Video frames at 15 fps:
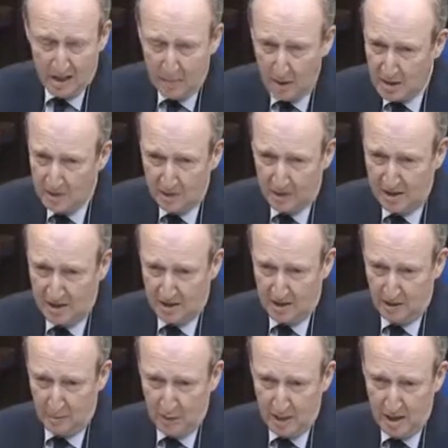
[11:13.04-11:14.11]

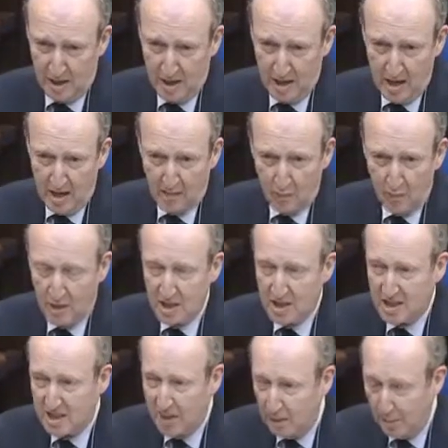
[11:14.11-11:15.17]
multifaceted way with the
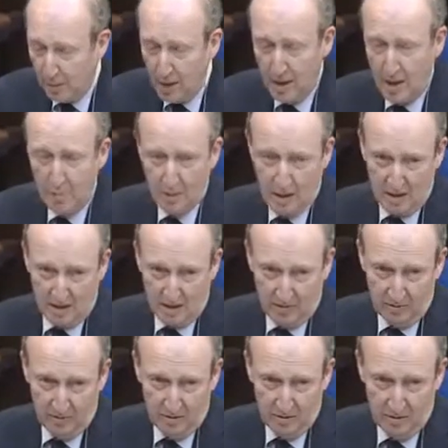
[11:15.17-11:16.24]
simple
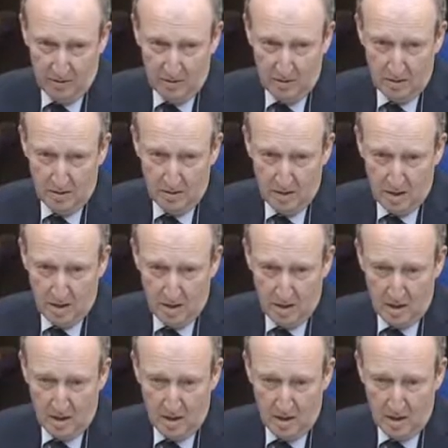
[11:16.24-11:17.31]
objective
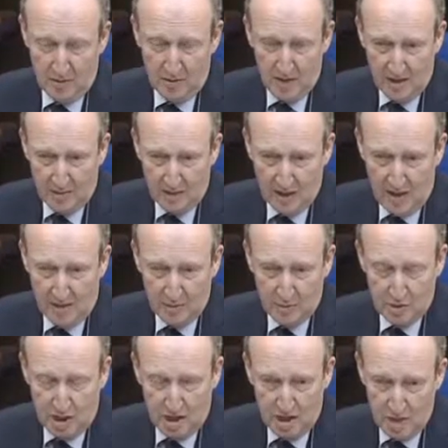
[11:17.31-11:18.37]
of saving lives,
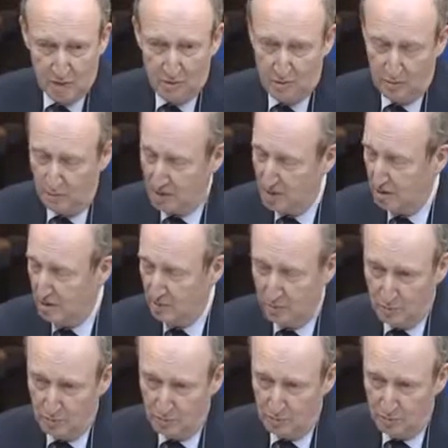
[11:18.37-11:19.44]
which I know
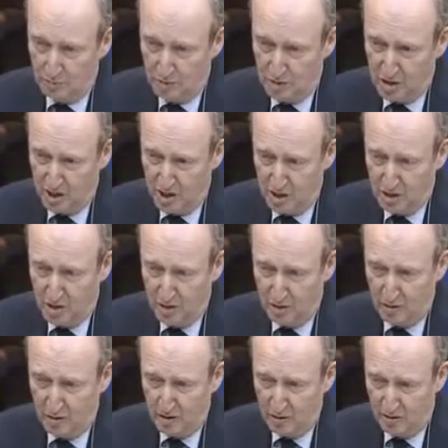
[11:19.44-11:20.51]
is
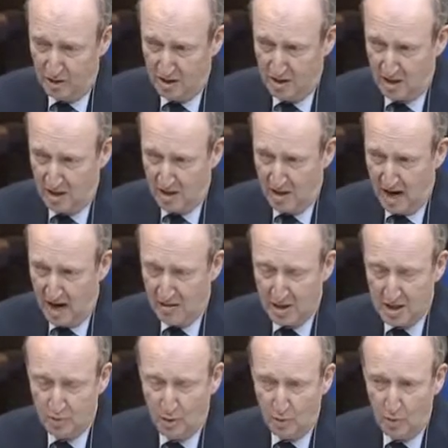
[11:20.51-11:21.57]
your interest, and
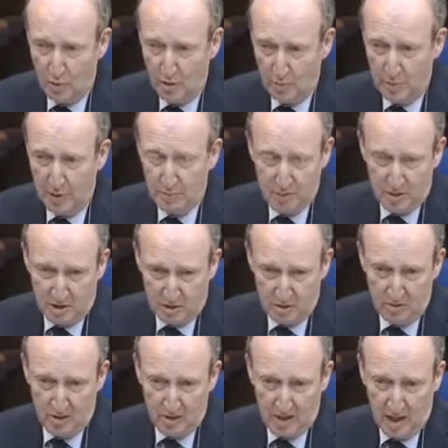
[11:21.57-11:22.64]
this one will be
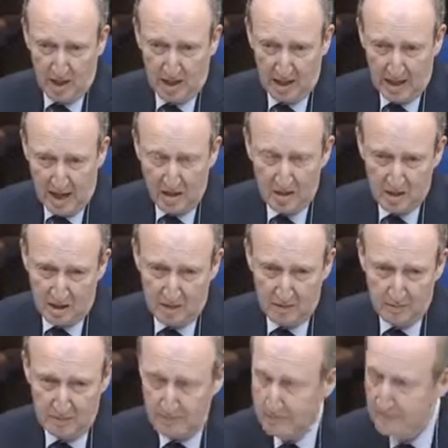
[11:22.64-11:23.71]
pursued, I can guarantee
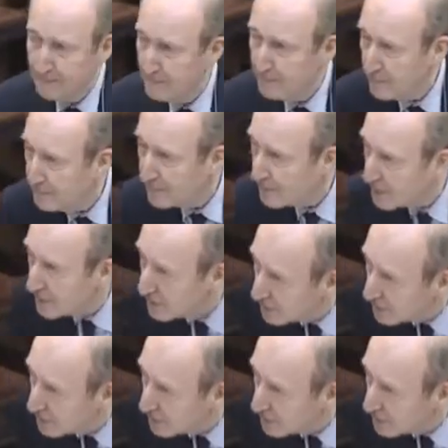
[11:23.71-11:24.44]
you.